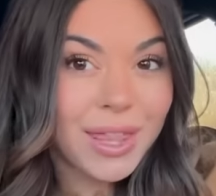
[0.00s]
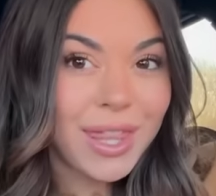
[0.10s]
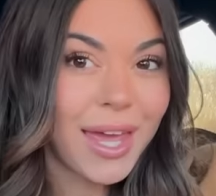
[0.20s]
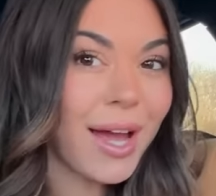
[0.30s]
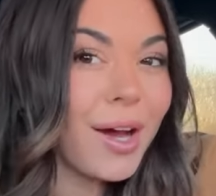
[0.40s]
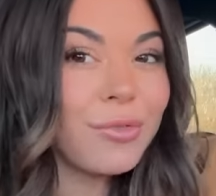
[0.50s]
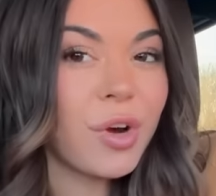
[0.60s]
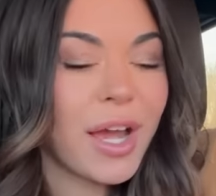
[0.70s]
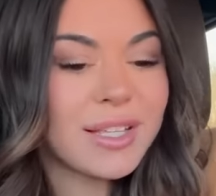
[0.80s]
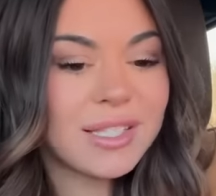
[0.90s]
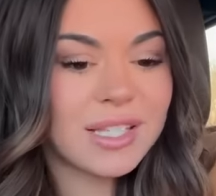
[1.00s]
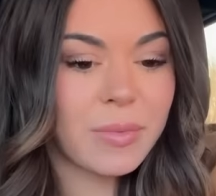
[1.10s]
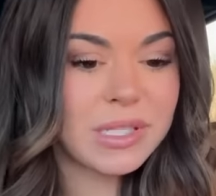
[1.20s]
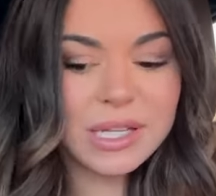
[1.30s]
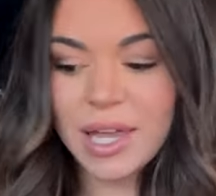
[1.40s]
thing of rice. This
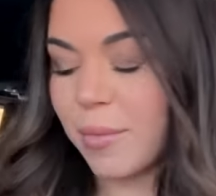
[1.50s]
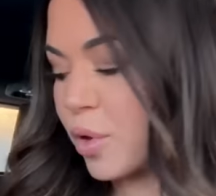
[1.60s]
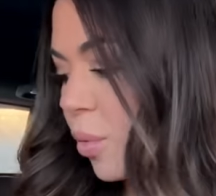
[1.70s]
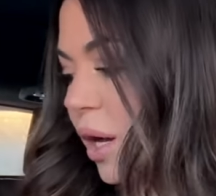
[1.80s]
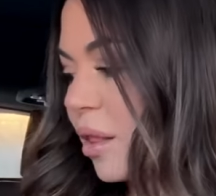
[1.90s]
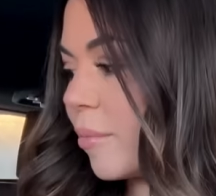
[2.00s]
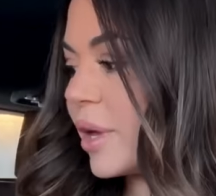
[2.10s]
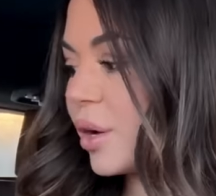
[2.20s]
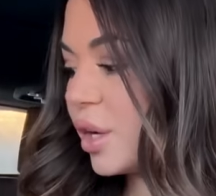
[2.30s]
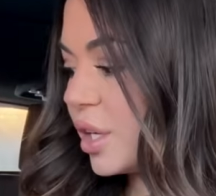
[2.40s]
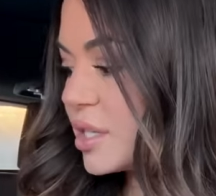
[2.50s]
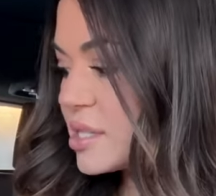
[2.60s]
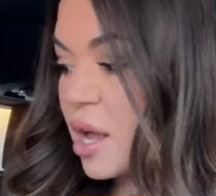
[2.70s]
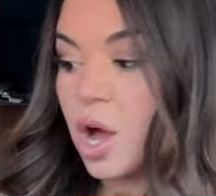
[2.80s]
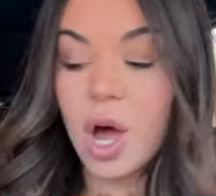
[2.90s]
must have came with one of the meals.
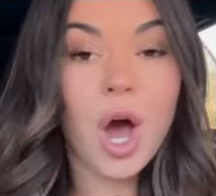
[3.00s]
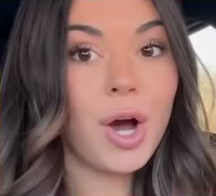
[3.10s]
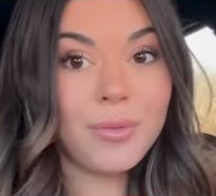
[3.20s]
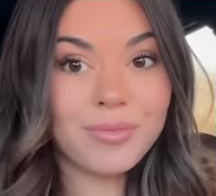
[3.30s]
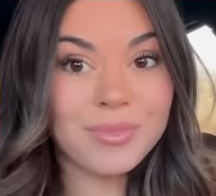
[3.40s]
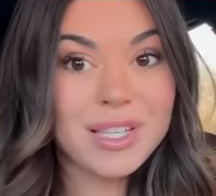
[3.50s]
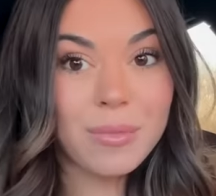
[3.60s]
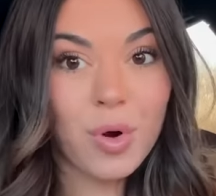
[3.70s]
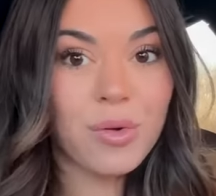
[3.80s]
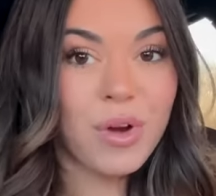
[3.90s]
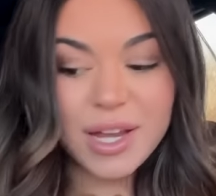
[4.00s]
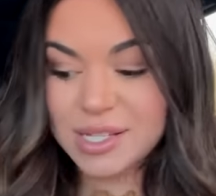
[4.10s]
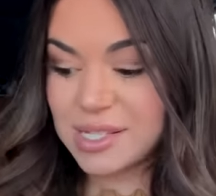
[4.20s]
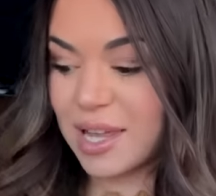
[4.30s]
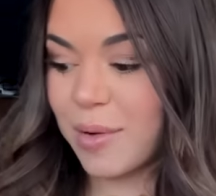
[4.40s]
Oh, and some more
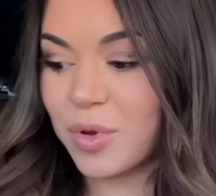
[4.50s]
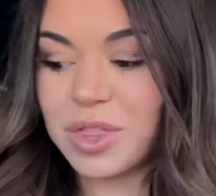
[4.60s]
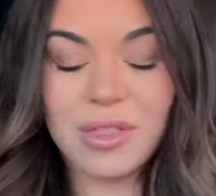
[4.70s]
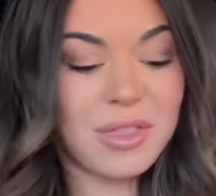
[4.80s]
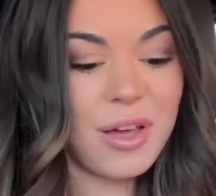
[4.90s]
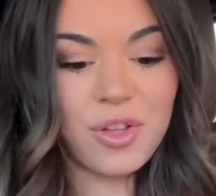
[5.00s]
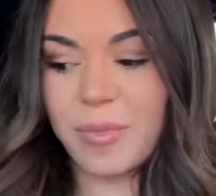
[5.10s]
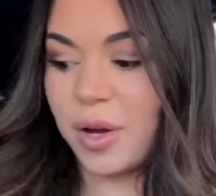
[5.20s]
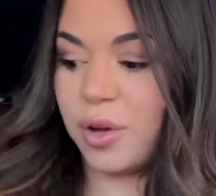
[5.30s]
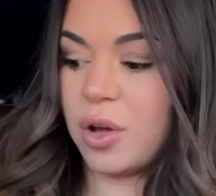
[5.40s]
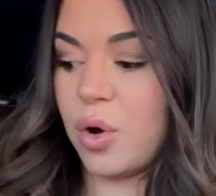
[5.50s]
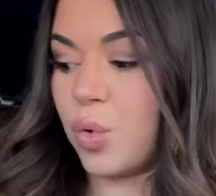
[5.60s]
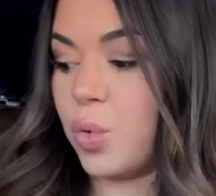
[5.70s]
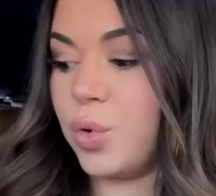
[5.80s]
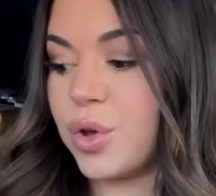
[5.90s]
rice came with the other meal.
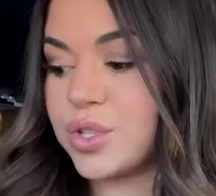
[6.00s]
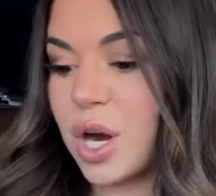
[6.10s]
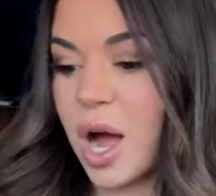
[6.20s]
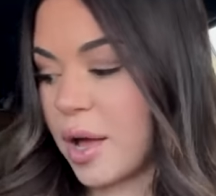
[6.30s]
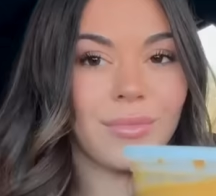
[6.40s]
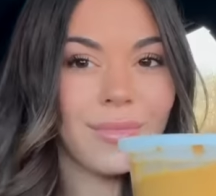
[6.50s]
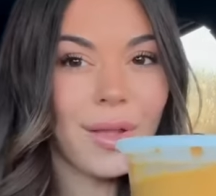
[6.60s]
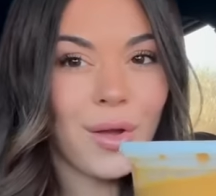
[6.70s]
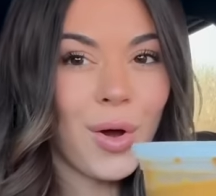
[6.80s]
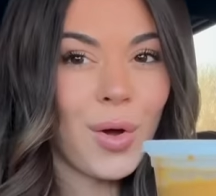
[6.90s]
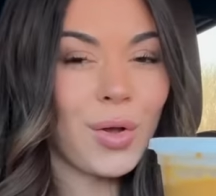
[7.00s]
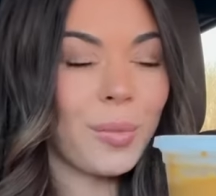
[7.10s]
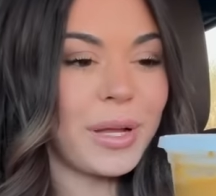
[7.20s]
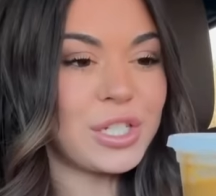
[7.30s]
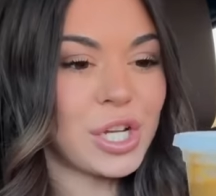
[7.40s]
Ooh, those are hot. Whole
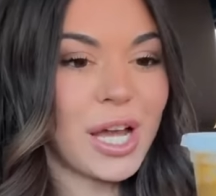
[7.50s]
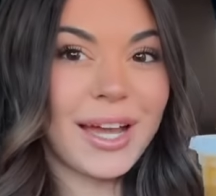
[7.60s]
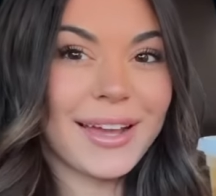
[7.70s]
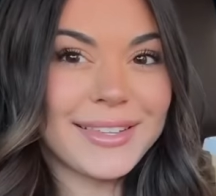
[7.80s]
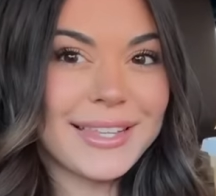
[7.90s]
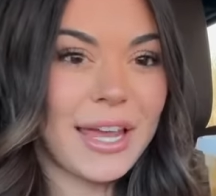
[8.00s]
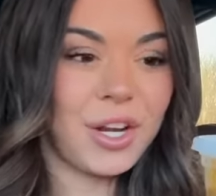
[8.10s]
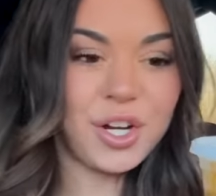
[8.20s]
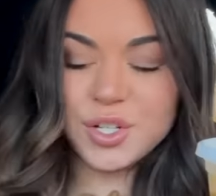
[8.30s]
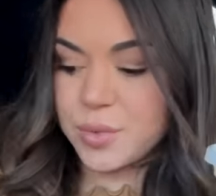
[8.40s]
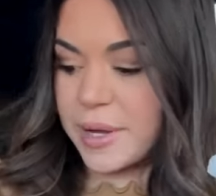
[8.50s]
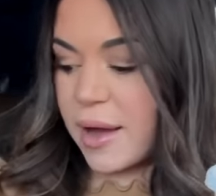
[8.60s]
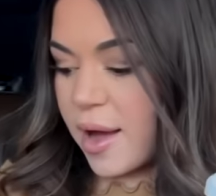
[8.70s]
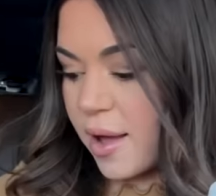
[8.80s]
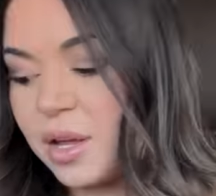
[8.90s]
bunch of containers we
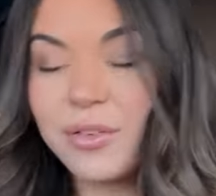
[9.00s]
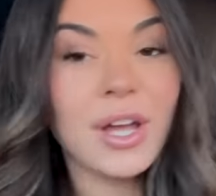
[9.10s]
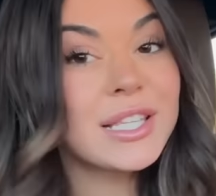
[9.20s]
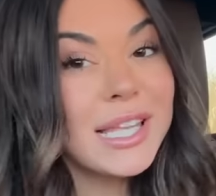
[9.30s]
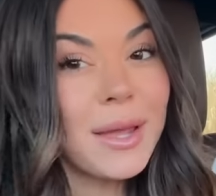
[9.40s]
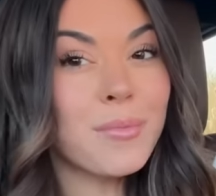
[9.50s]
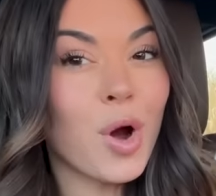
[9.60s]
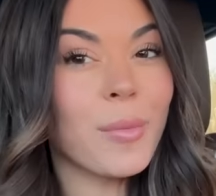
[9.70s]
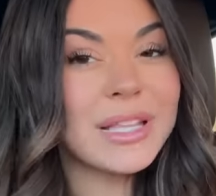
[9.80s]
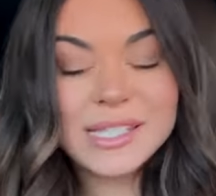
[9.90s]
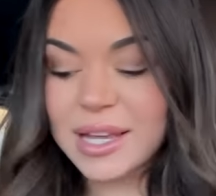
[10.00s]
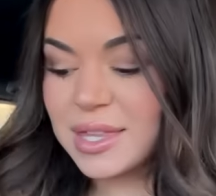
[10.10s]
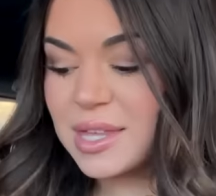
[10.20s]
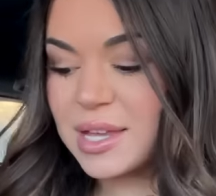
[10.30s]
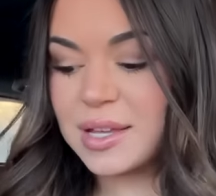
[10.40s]
got. It's like moments
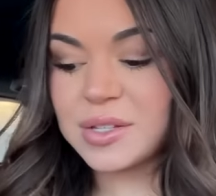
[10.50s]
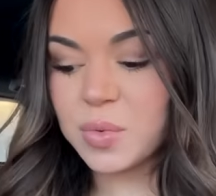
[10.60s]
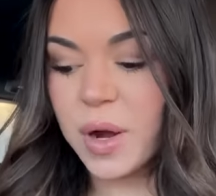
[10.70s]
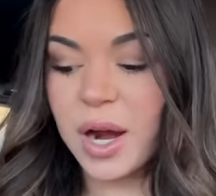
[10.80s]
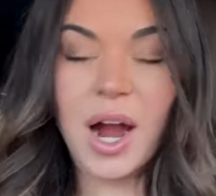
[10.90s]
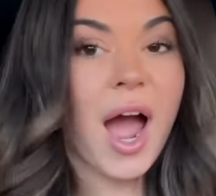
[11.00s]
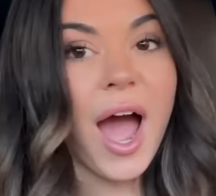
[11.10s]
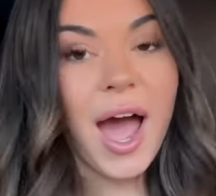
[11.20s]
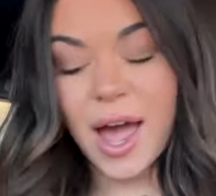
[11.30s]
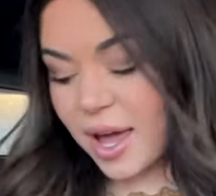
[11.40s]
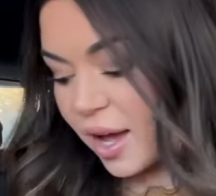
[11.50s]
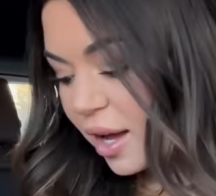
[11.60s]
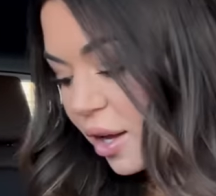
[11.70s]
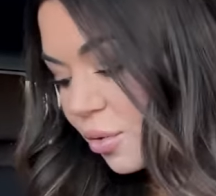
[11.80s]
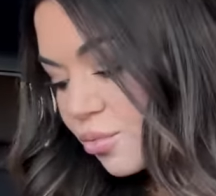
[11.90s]
like these where I
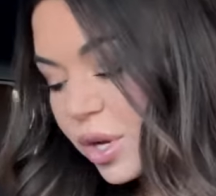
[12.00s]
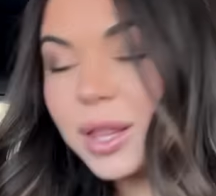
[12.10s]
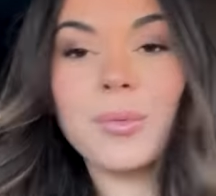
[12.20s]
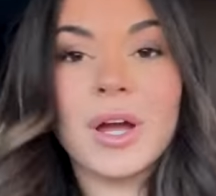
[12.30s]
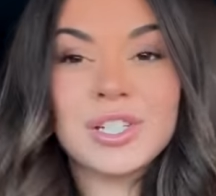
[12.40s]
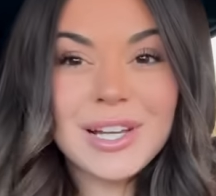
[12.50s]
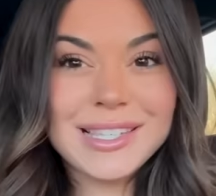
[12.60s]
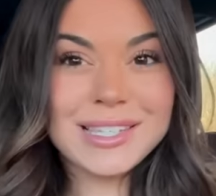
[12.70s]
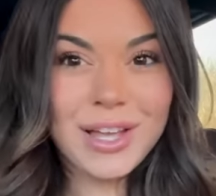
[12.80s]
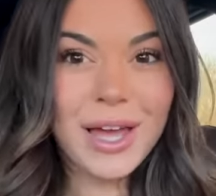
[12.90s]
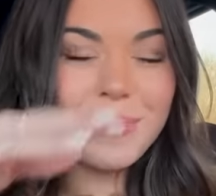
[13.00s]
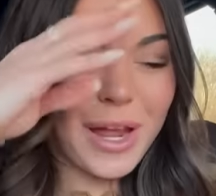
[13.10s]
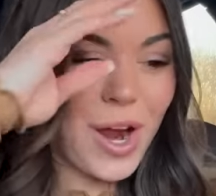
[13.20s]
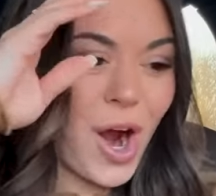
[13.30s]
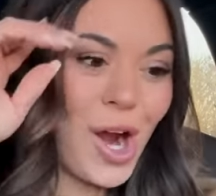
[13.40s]
really wish I still had
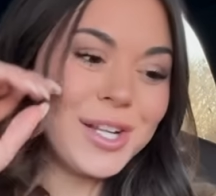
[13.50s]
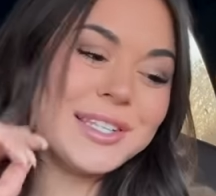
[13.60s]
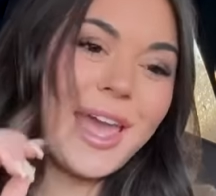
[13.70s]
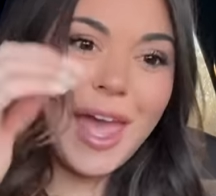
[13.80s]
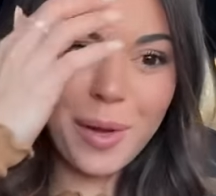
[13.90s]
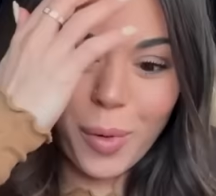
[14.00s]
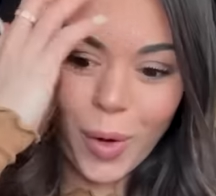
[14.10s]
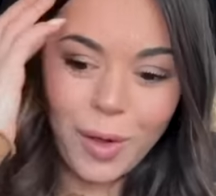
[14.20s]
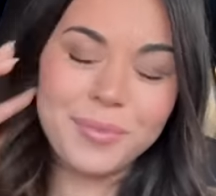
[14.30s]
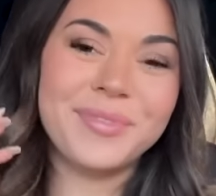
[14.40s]
my car table.